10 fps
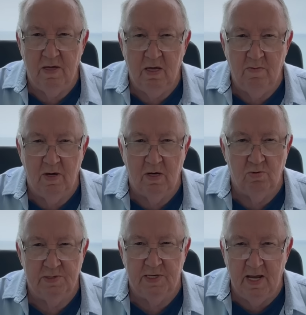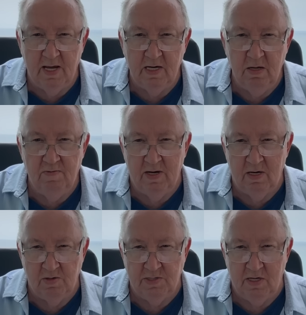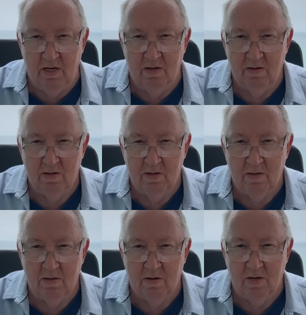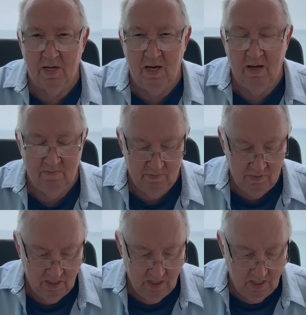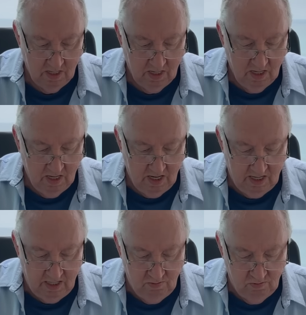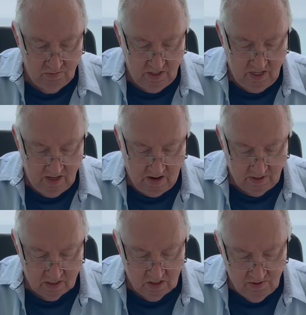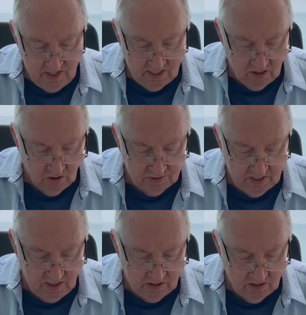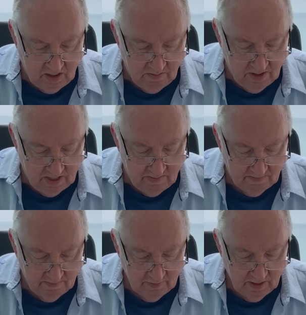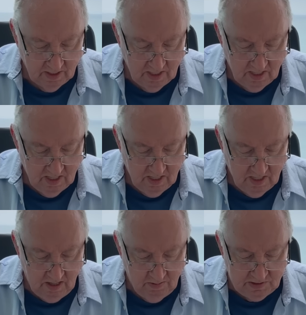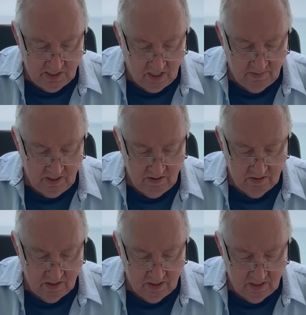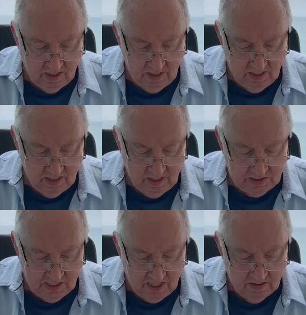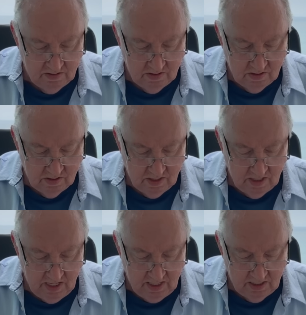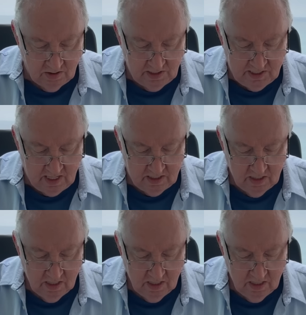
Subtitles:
email was negative energy, okay? And I'm not going to read the whole thing to you, but he was telling me, he said he noticed that